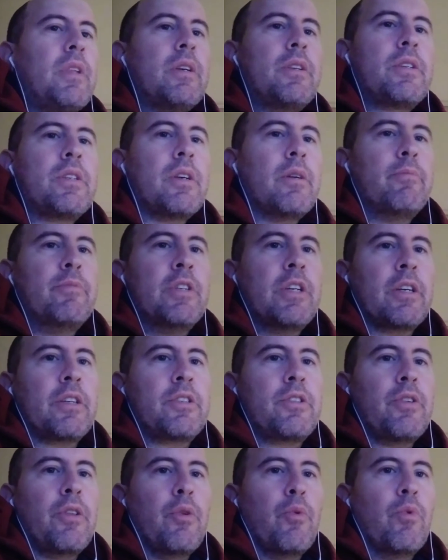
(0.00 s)
subject
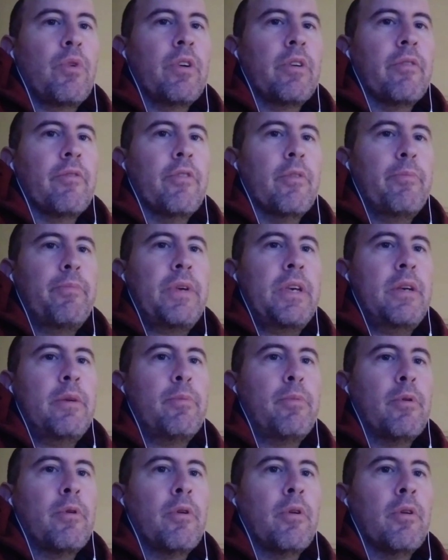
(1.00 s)
to the will of the
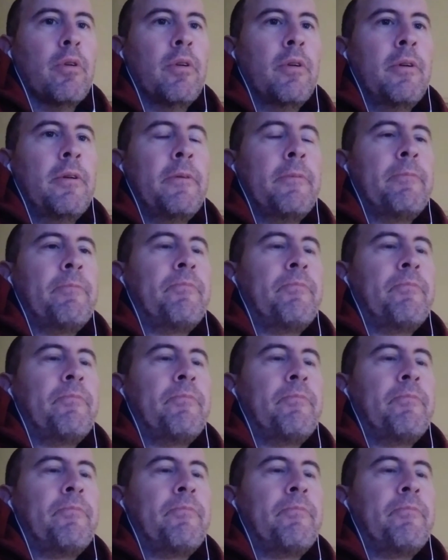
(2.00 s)
people.